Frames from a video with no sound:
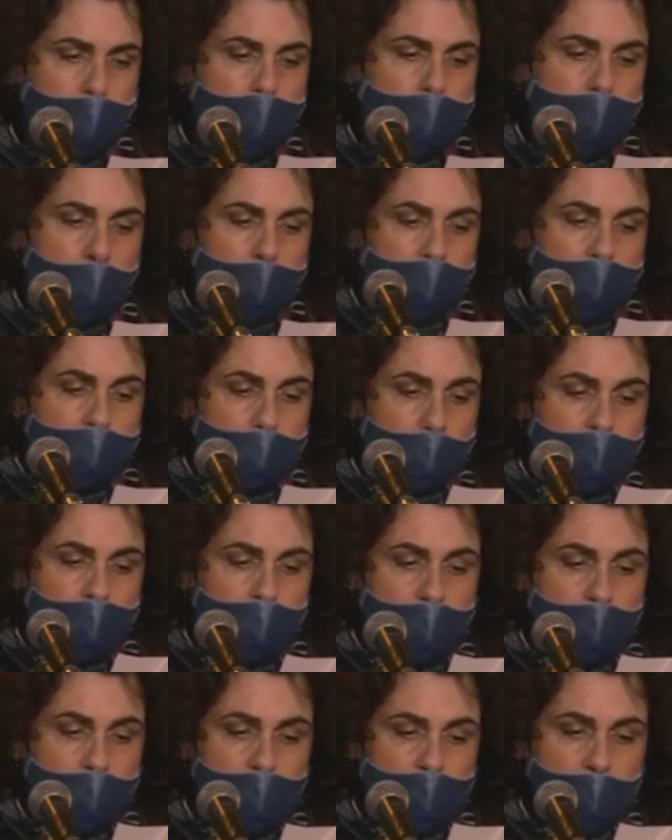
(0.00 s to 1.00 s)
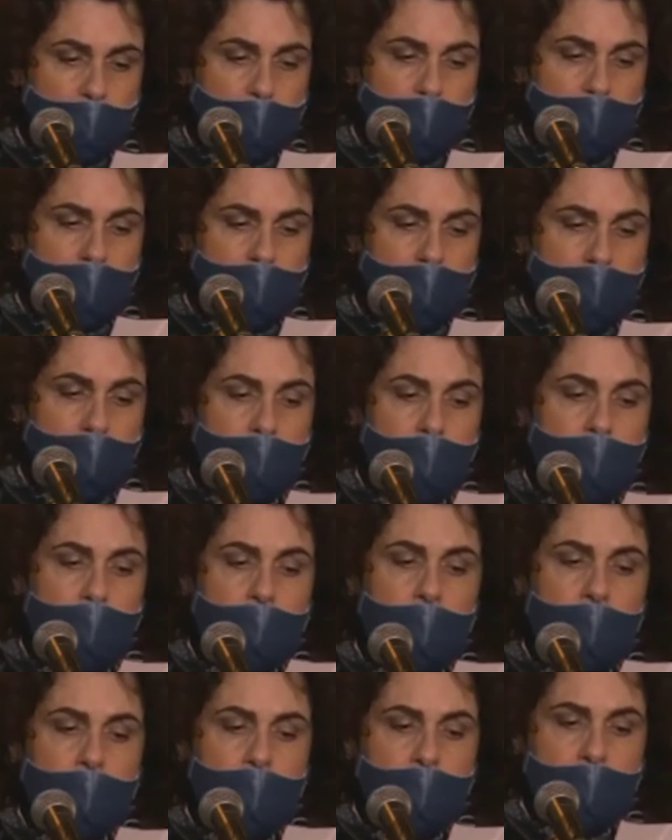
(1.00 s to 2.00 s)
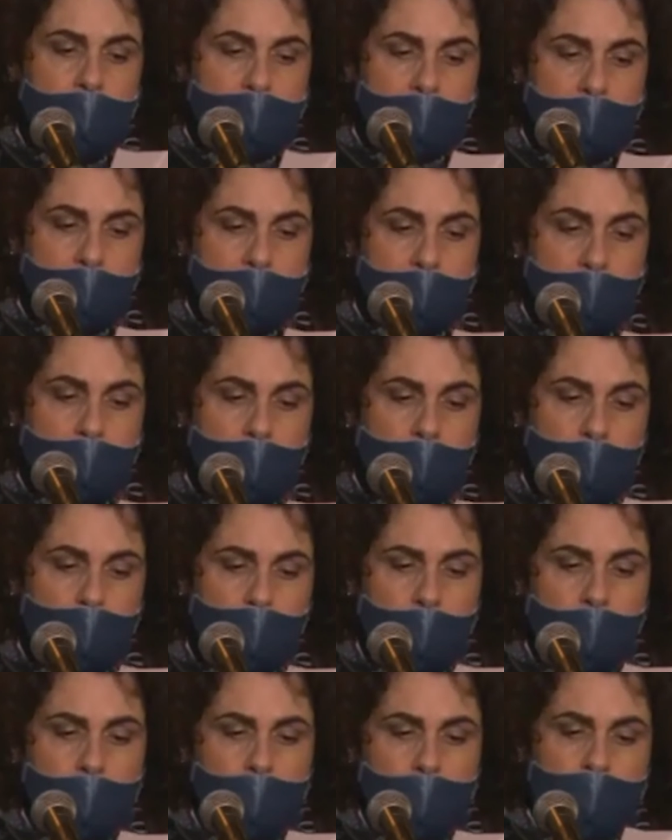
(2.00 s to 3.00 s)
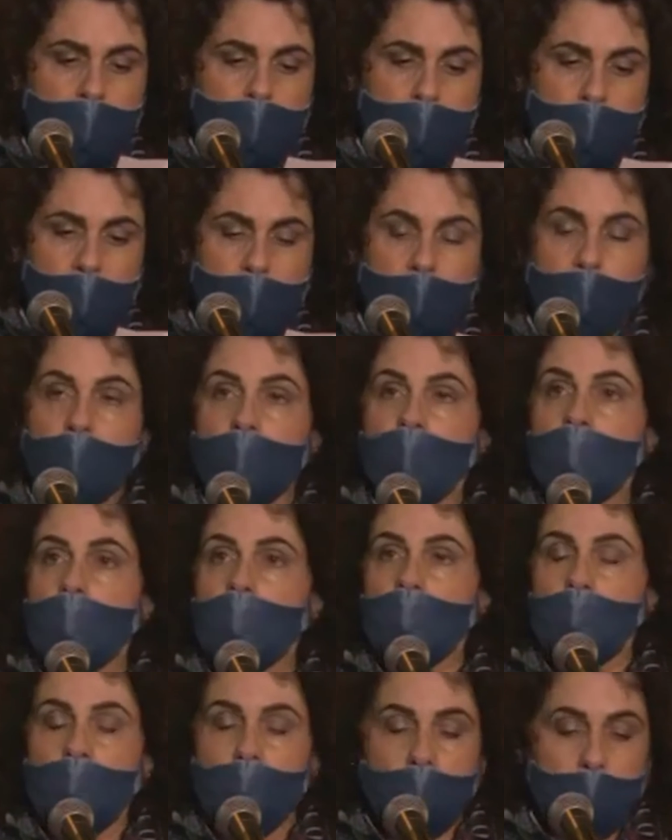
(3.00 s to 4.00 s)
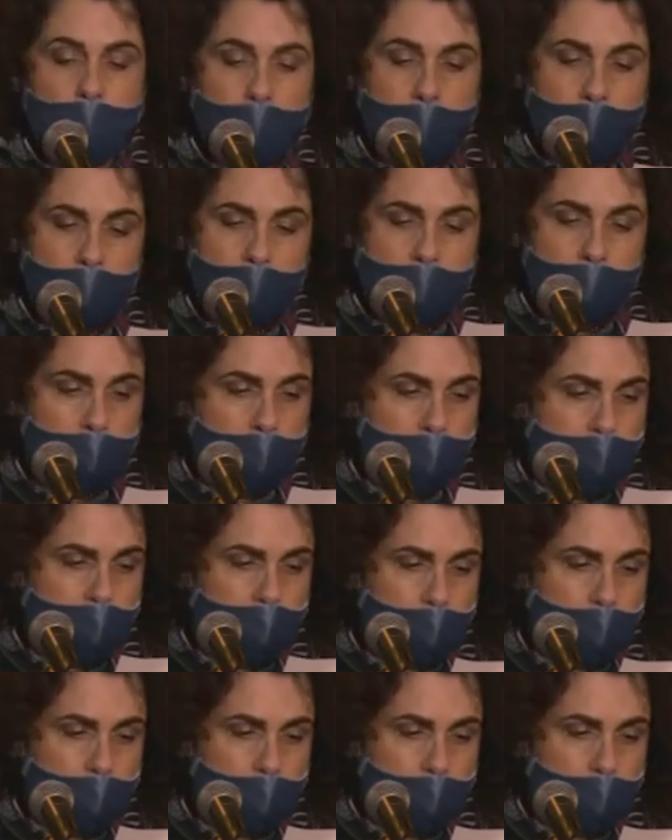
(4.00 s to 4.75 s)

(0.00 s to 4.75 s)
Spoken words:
gave her readers a clear, coherent picture of what was going on.